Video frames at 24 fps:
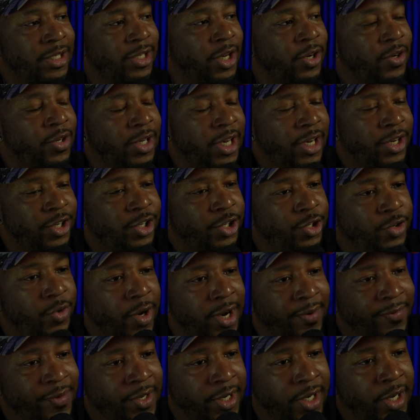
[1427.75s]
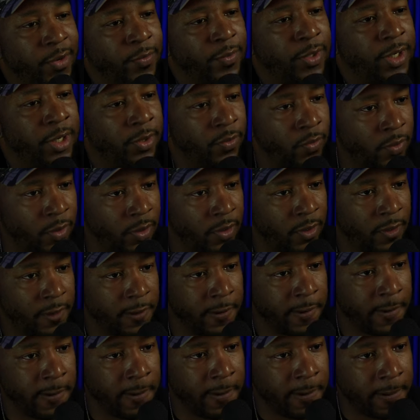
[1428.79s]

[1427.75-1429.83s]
assert their strength to get what they want